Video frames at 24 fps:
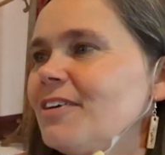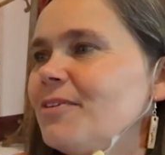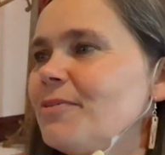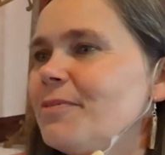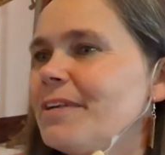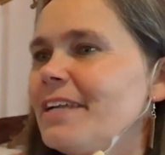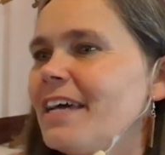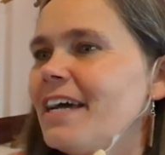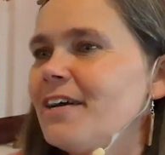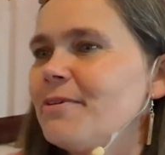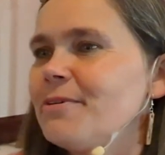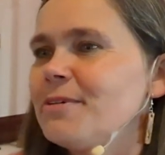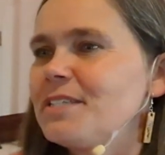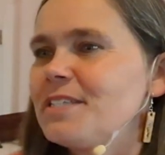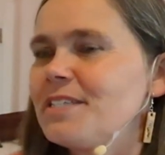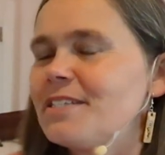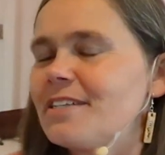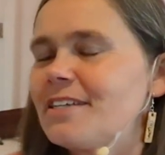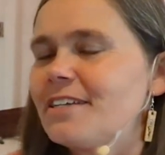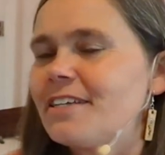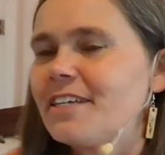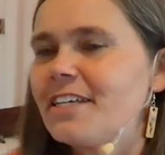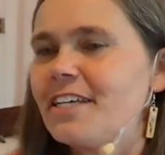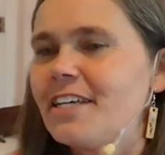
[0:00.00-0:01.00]
When I was
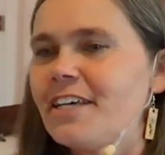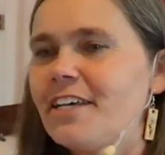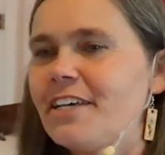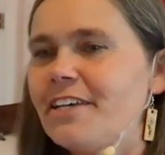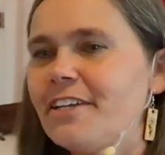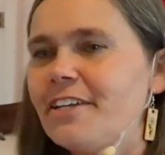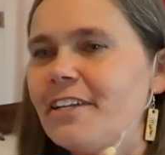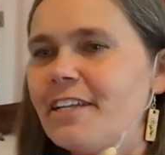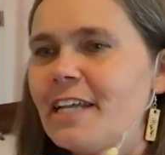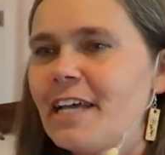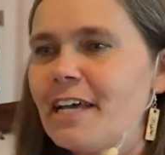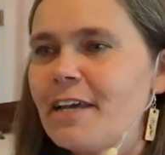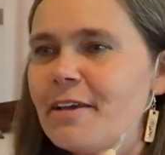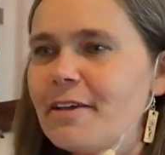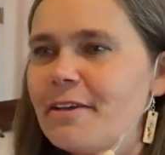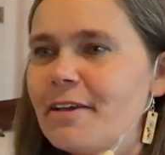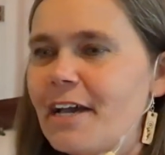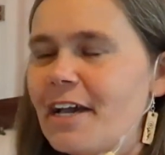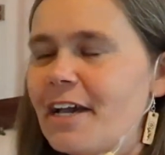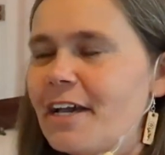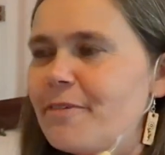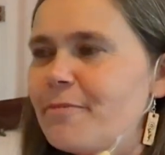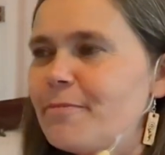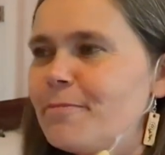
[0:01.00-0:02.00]
a kid, and
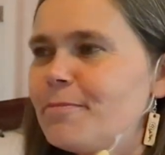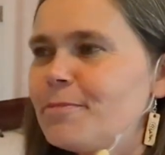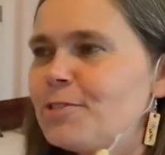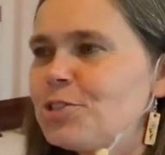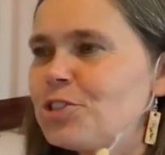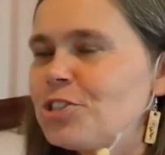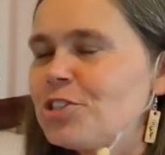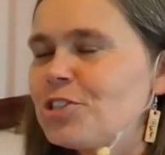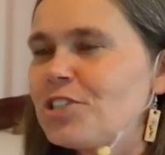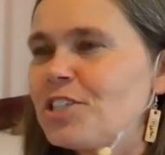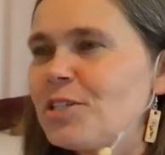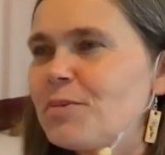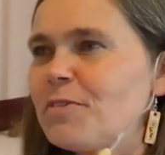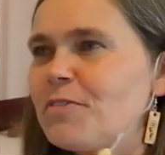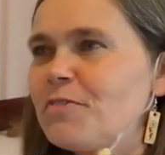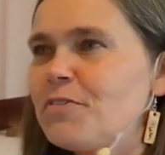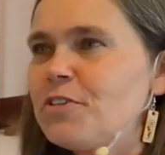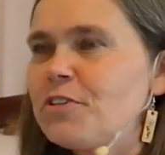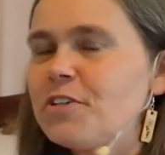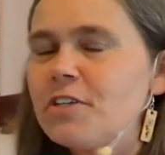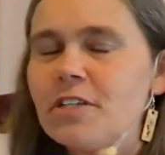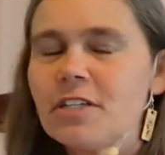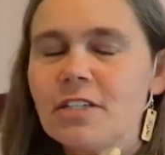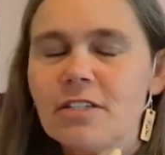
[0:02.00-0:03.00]
I'm sure some of
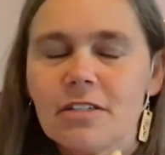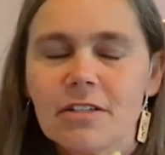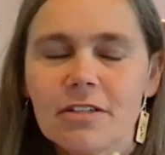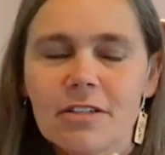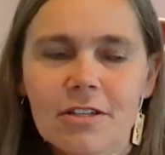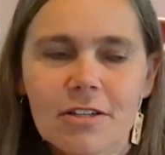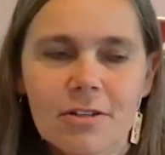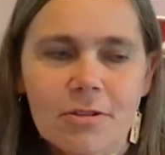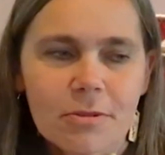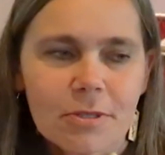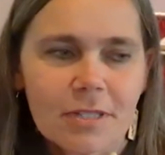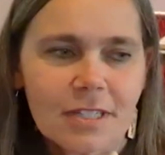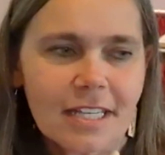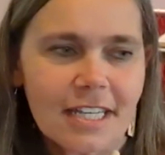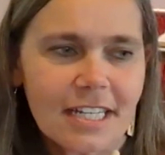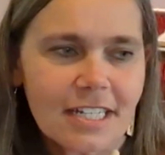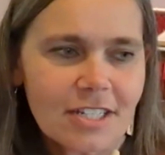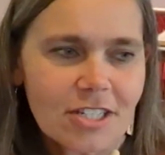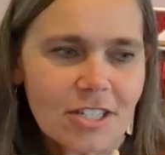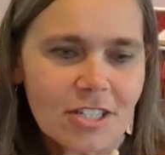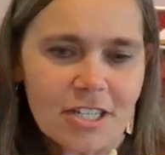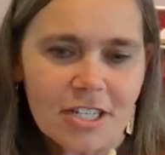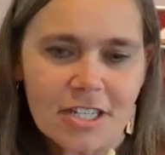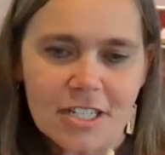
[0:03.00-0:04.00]
you can relate
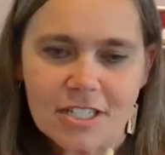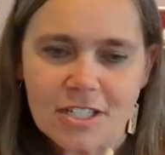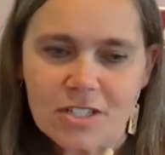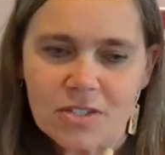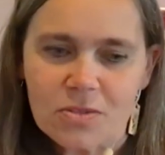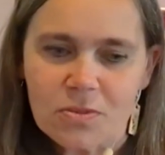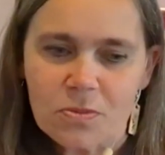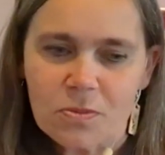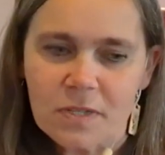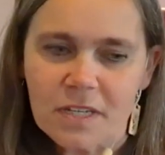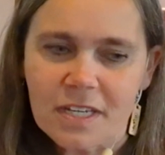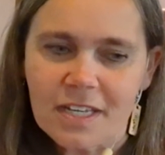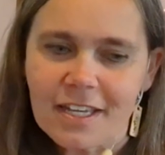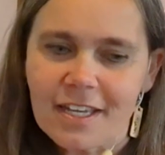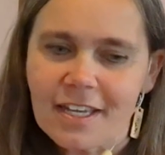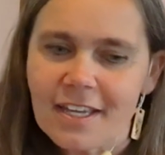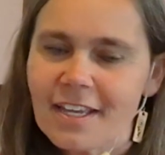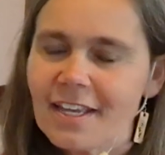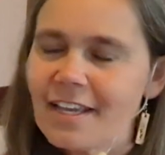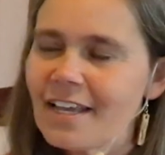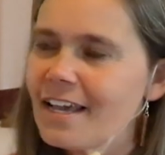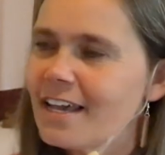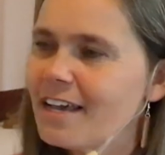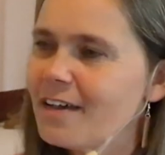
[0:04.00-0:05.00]
to this,
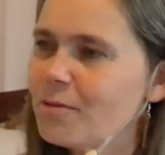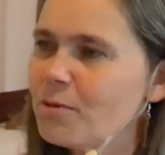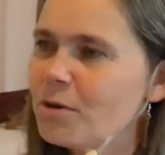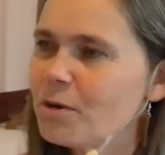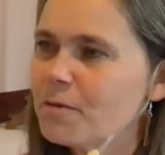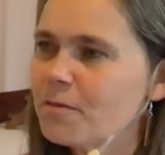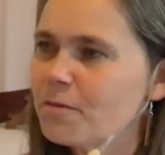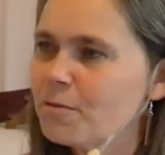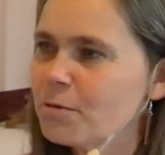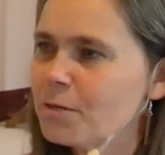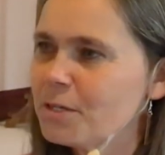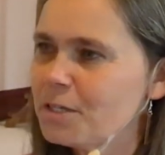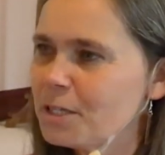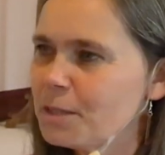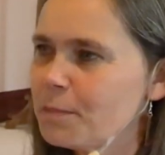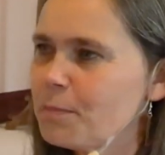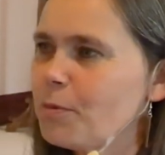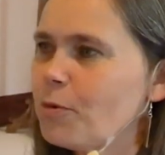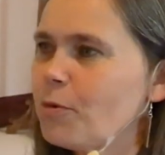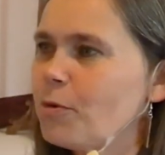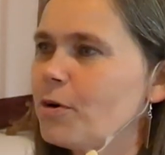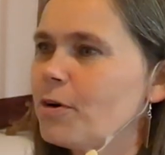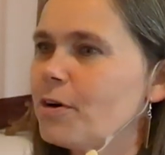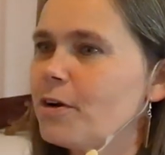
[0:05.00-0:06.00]
we were really
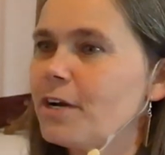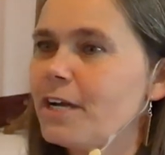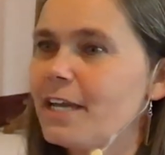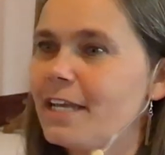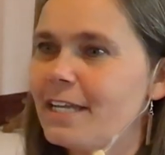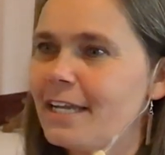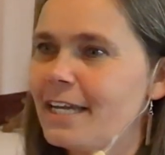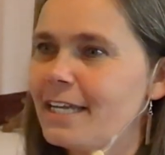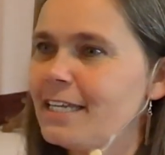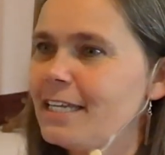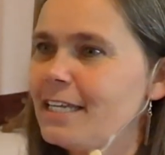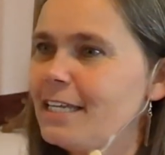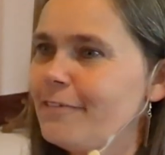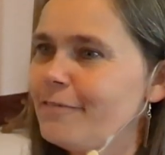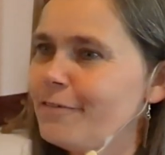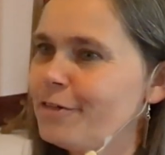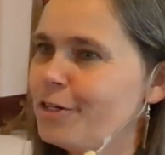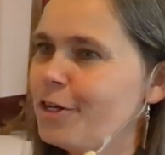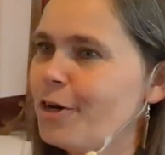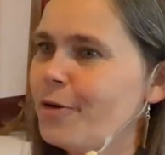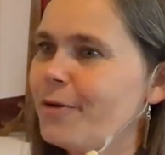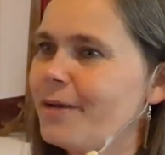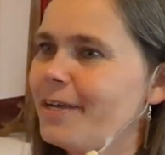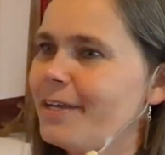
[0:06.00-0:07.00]
poor and I didn't
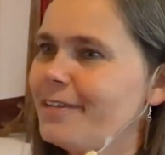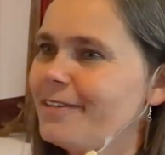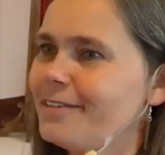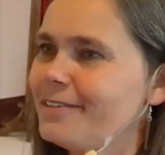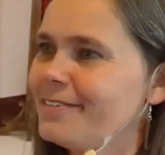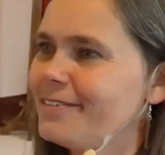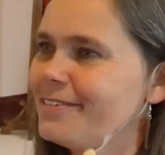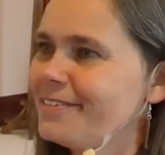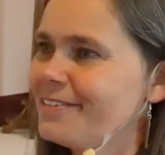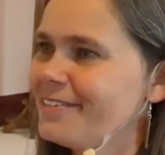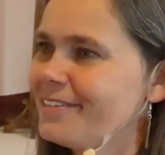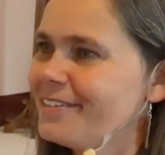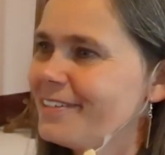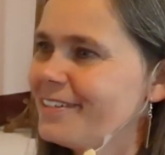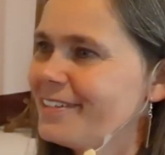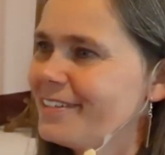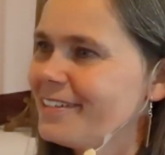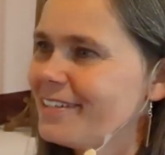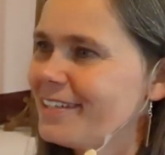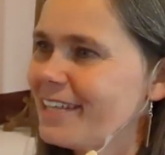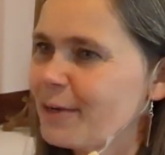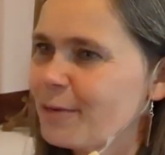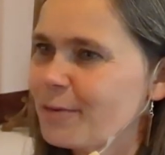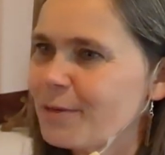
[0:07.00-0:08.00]
even know it.
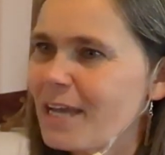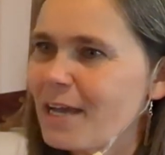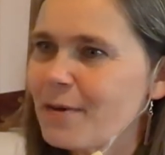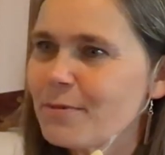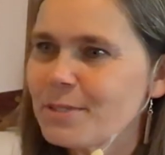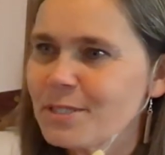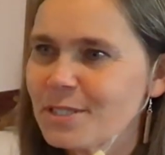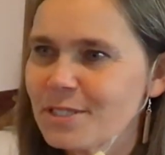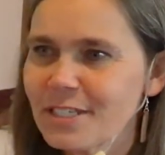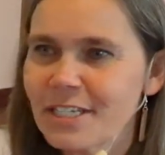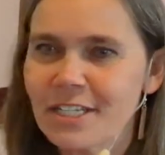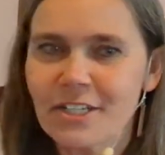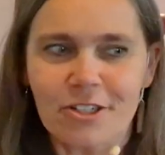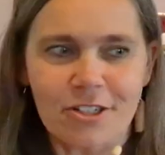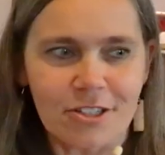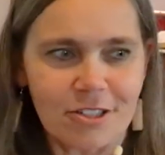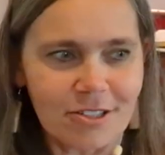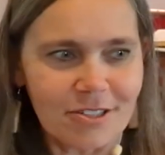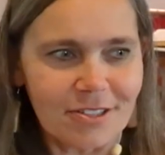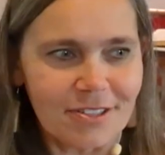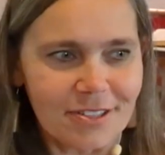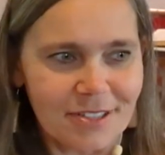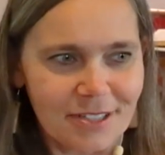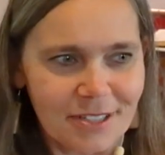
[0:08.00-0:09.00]
Like when I was
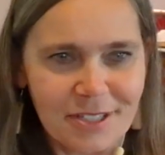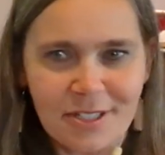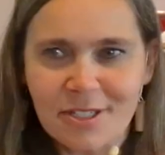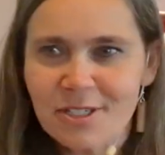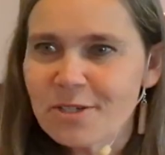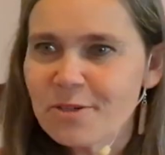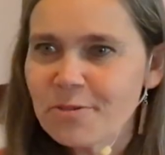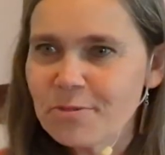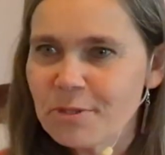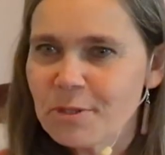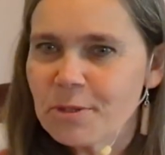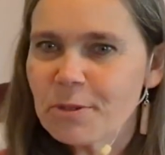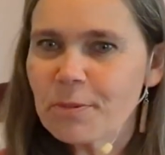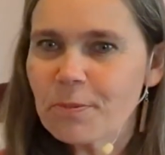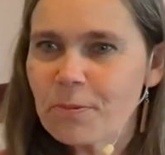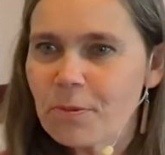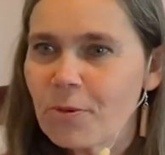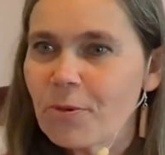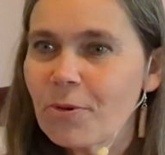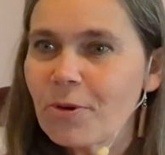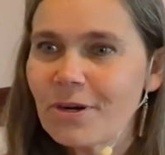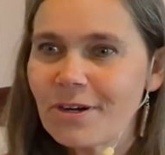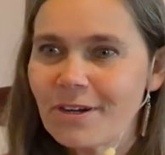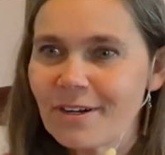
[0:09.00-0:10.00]
little, we were
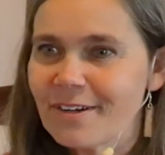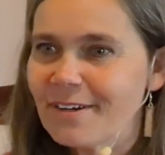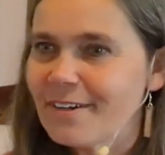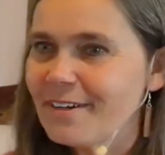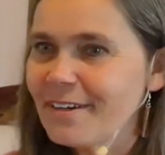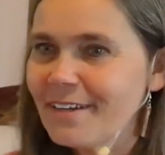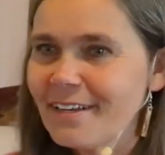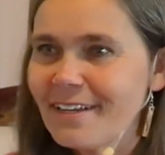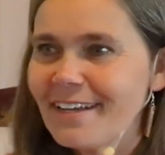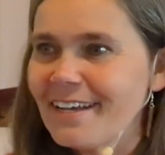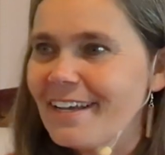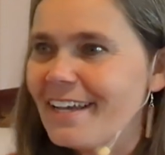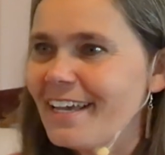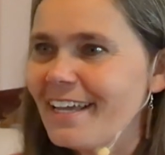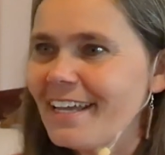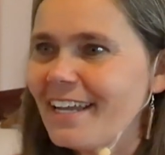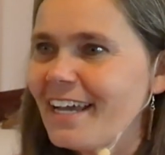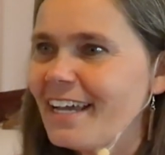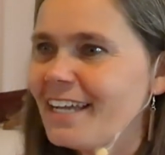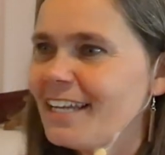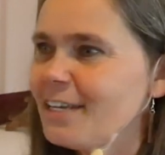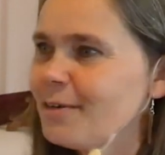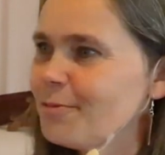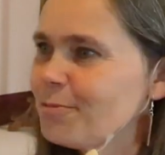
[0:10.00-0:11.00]
poor and
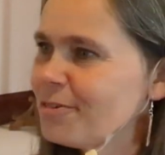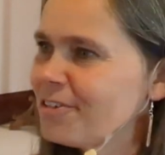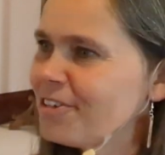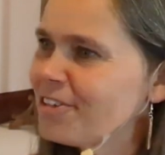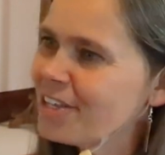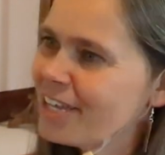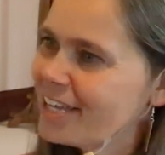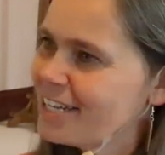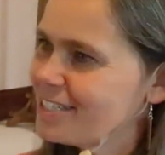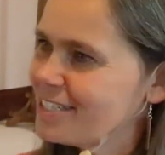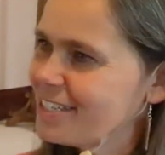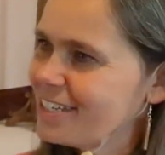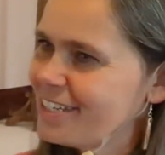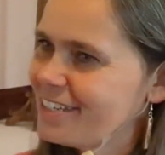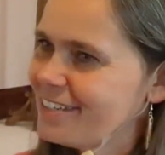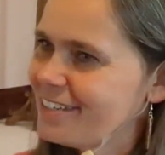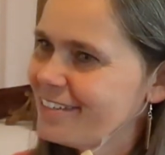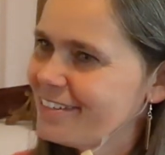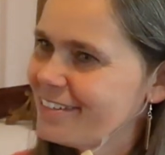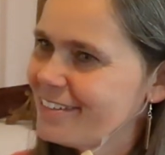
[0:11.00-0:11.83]
I didn't realize it.